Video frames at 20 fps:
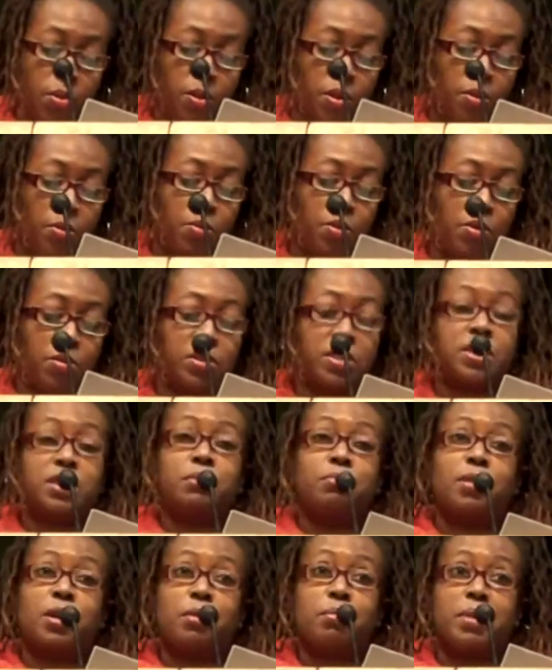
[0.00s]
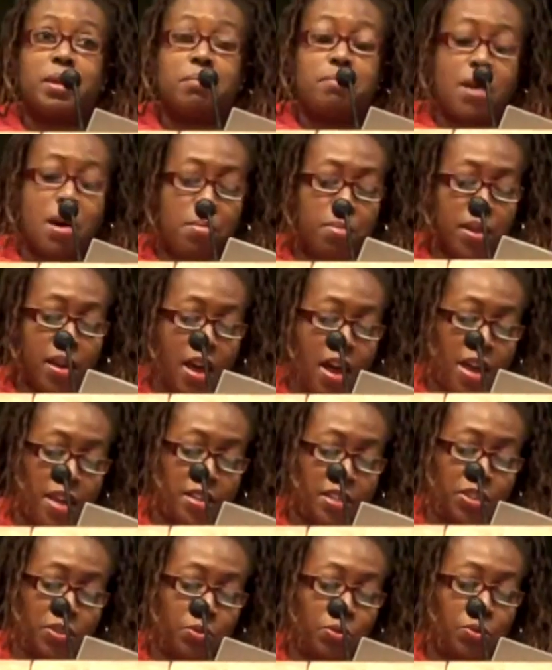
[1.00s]
quote-unquote, suburban public high
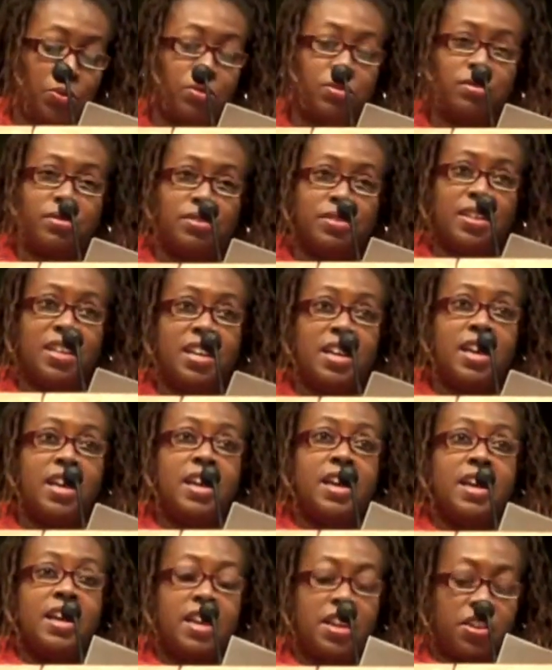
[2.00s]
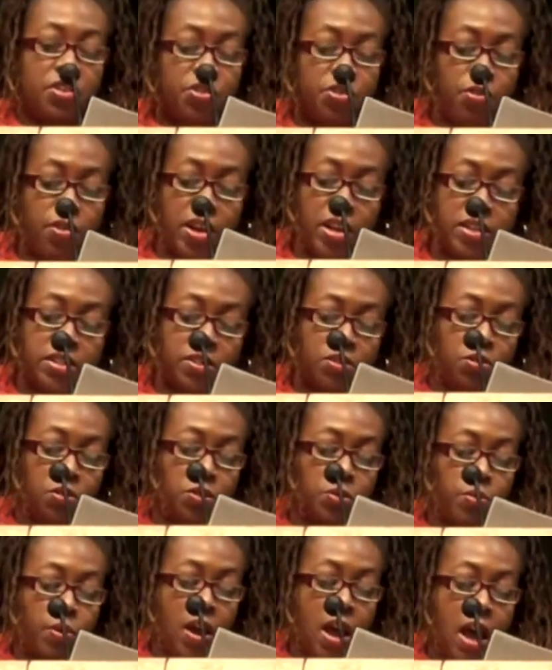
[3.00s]
school, integrated
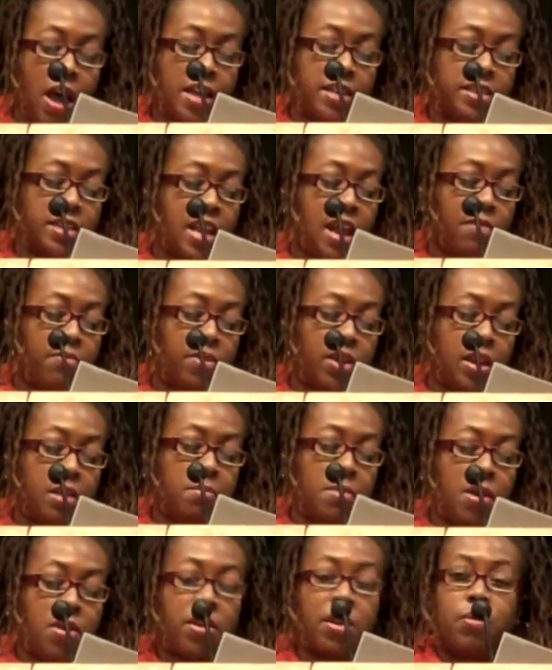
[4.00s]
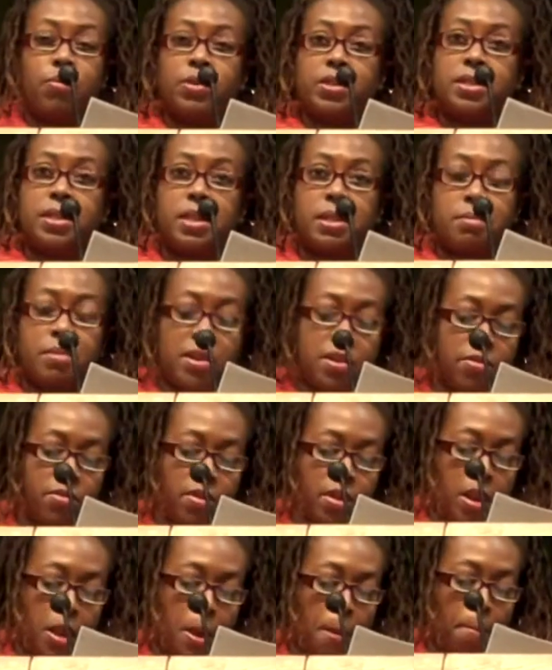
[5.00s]
schools where I, as an African American, was in the
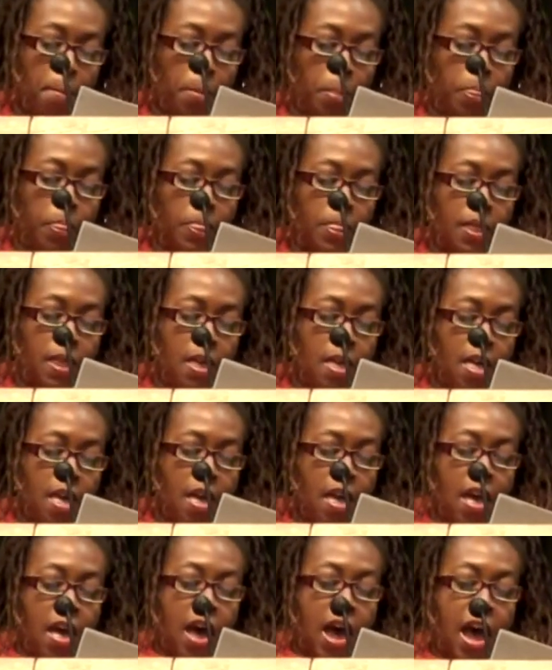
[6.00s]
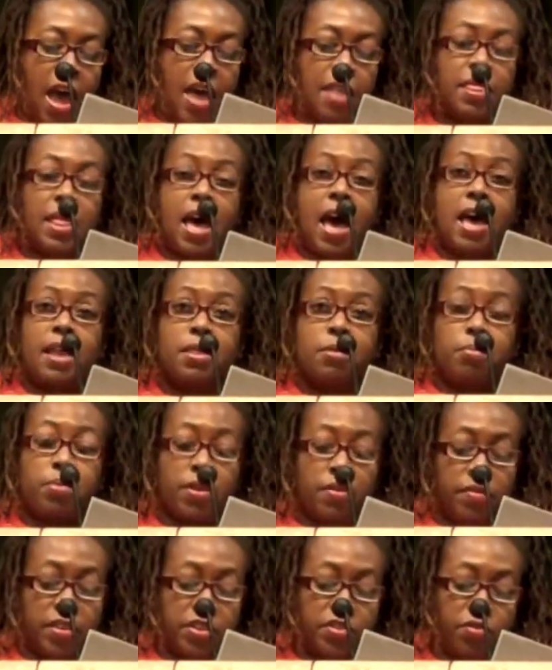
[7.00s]
minority. I had had the
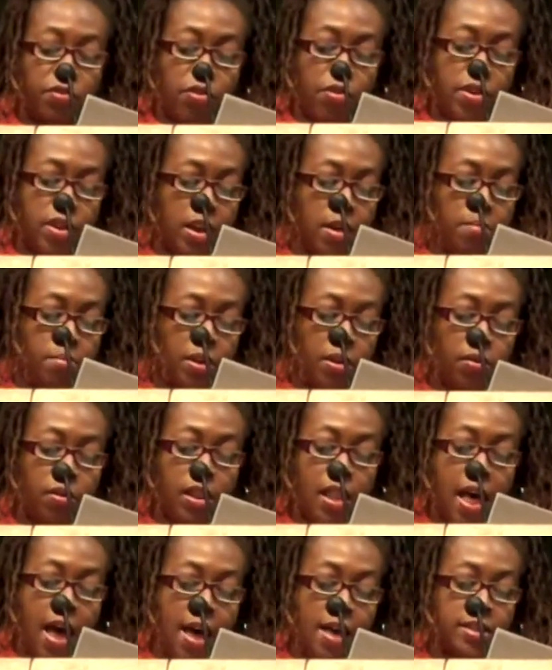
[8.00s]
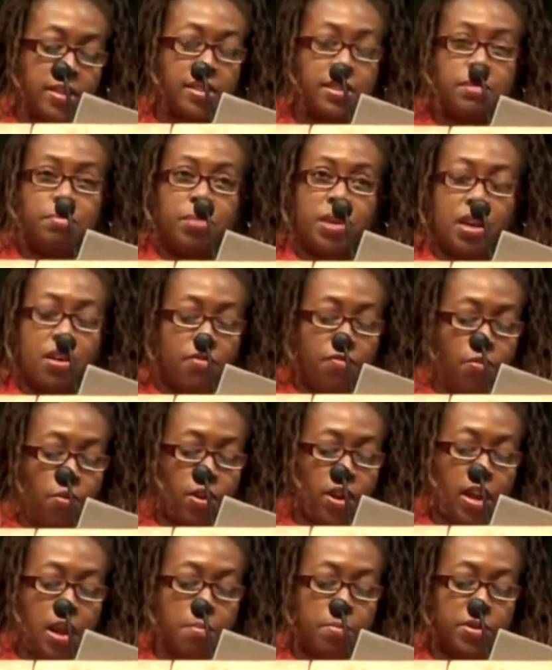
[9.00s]
privilege of growing up middle class, being
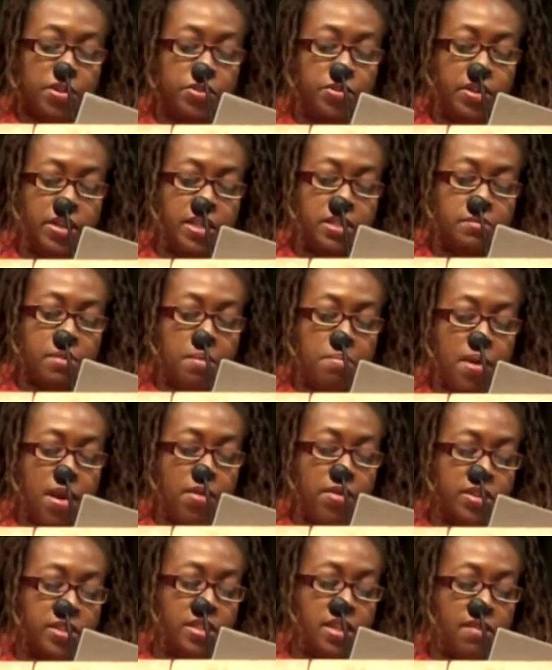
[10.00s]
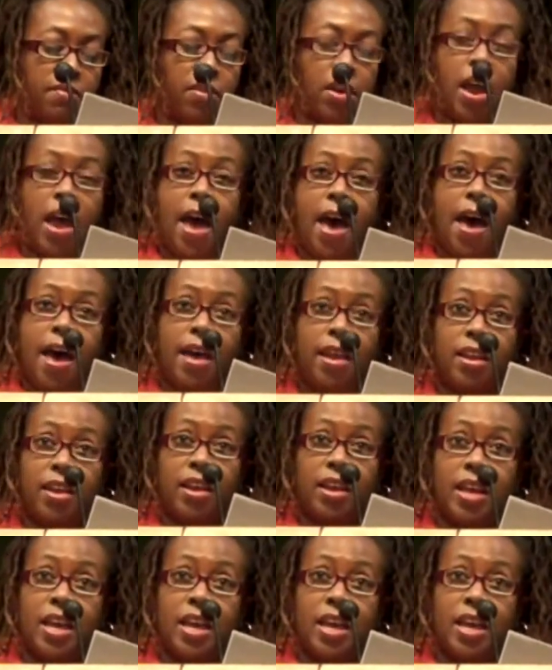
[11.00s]
afforded opportunities my parents never had,